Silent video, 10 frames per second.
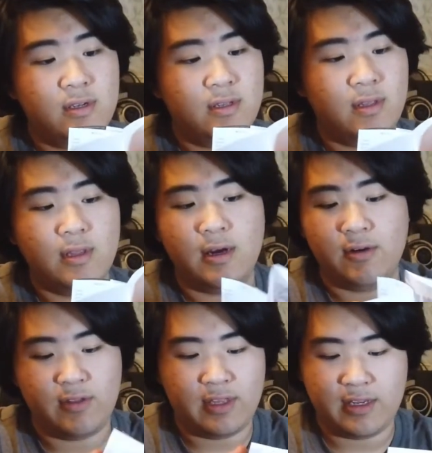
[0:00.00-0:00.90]
No,
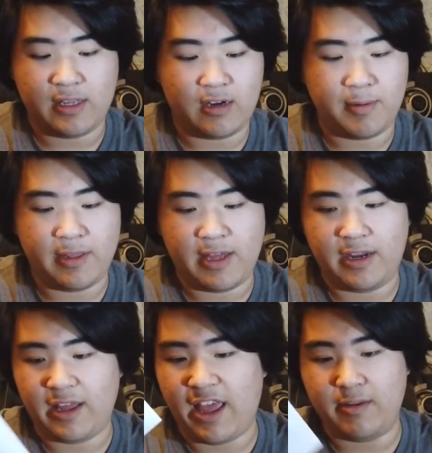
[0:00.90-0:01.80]
they didn't talk about that
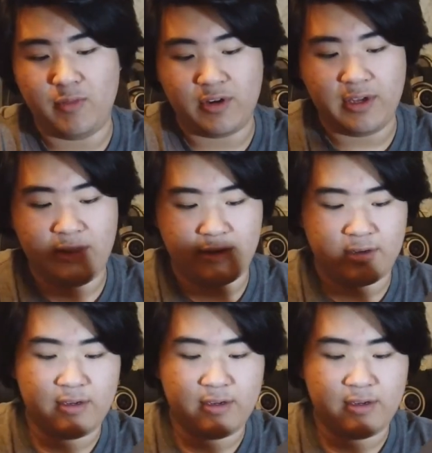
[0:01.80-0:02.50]
on handbook either.